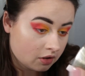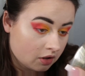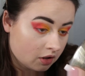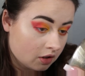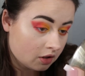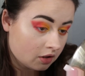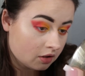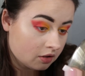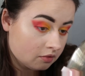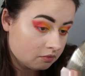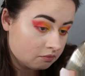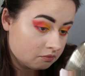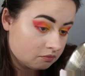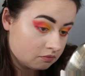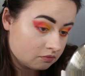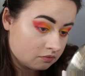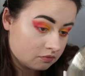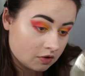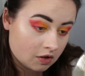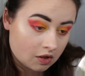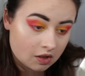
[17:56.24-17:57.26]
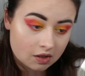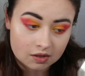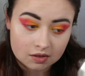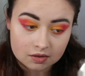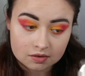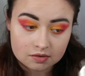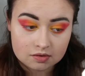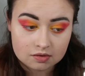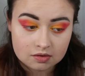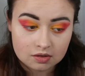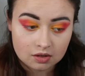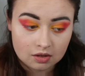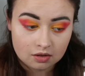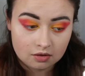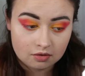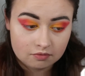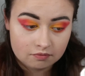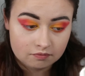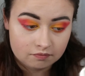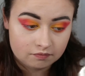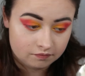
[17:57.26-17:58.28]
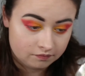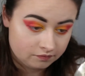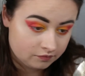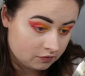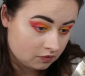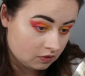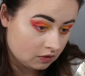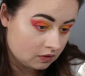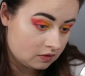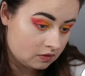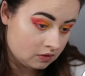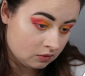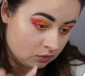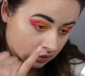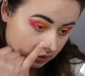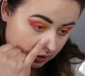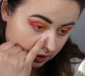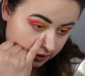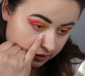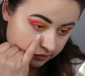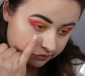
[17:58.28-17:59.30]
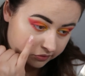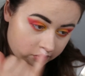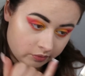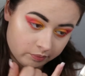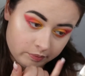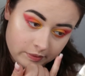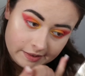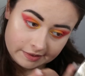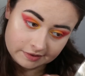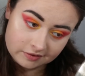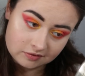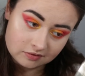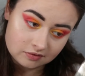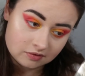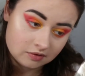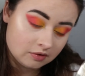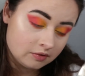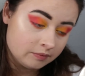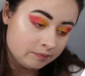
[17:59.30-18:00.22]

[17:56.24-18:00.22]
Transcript: that I can see. I still look like I've got bags.